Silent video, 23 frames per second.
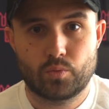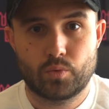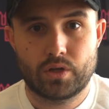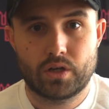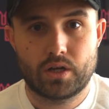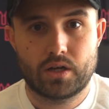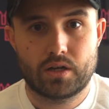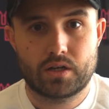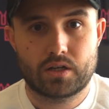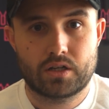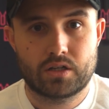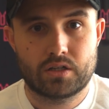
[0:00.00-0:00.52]
We
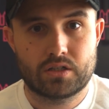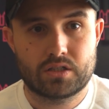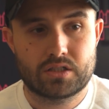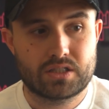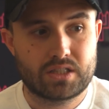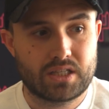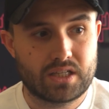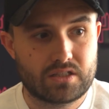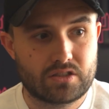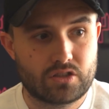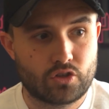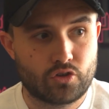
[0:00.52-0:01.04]
are going to
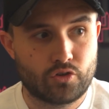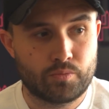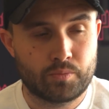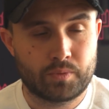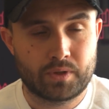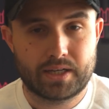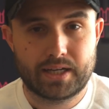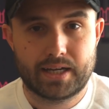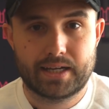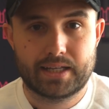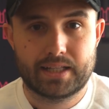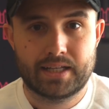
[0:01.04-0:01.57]
stick to the
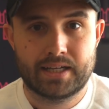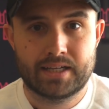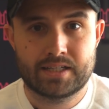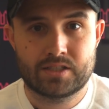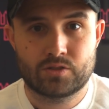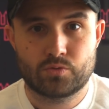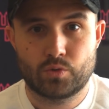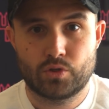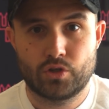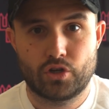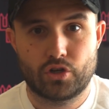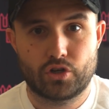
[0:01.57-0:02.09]
government
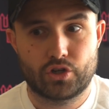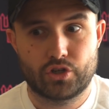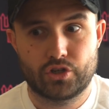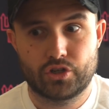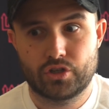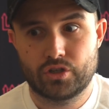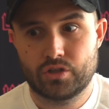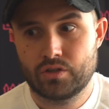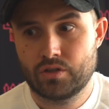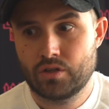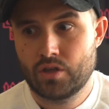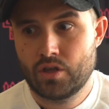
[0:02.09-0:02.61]
guidelines. We're not going
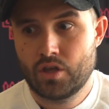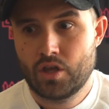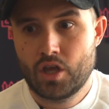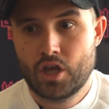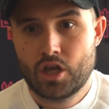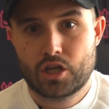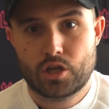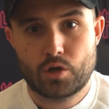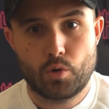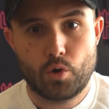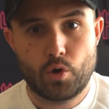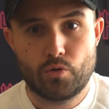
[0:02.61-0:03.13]
to
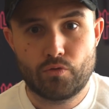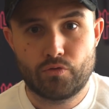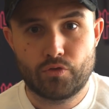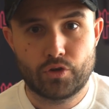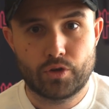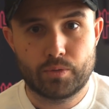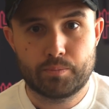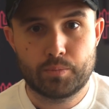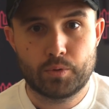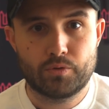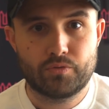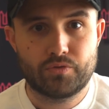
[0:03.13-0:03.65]
go over
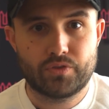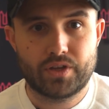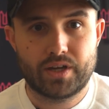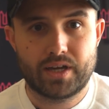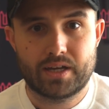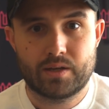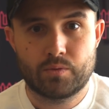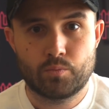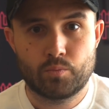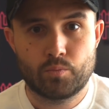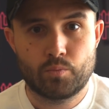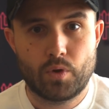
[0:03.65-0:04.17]
and above
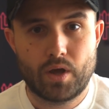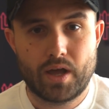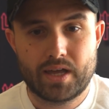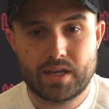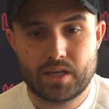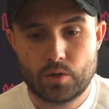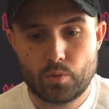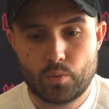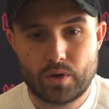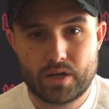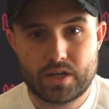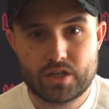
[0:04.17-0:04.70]
that in
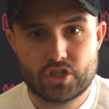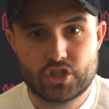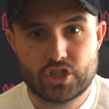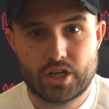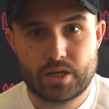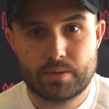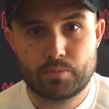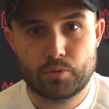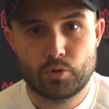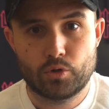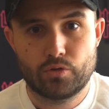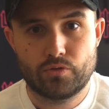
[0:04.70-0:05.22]
any way,
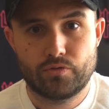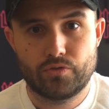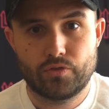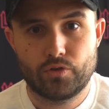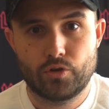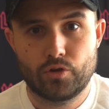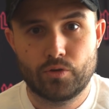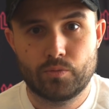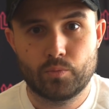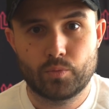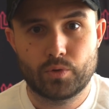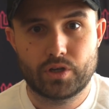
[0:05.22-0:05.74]
shape or form.